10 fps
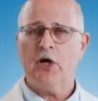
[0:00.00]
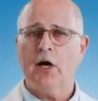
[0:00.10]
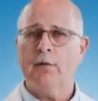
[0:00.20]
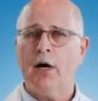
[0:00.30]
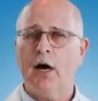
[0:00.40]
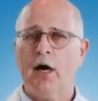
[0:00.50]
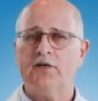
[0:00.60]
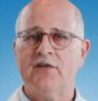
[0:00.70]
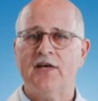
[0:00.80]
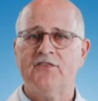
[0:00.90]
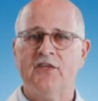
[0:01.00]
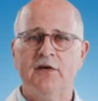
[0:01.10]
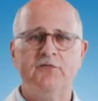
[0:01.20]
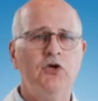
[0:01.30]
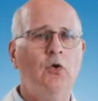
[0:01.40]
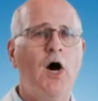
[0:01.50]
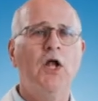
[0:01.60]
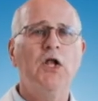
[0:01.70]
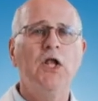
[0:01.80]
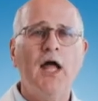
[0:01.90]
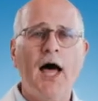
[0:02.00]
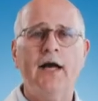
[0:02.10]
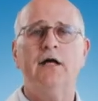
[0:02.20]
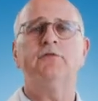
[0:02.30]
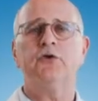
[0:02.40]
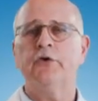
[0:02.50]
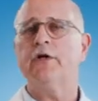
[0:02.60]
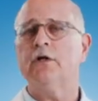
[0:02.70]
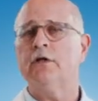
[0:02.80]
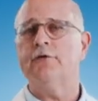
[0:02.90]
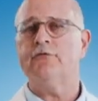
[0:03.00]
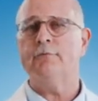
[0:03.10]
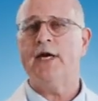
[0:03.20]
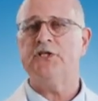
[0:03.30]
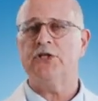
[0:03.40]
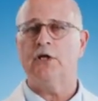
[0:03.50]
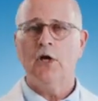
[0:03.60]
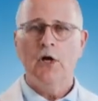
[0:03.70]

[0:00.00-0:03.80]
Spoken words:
Carba-R test gives you a lot of critical information,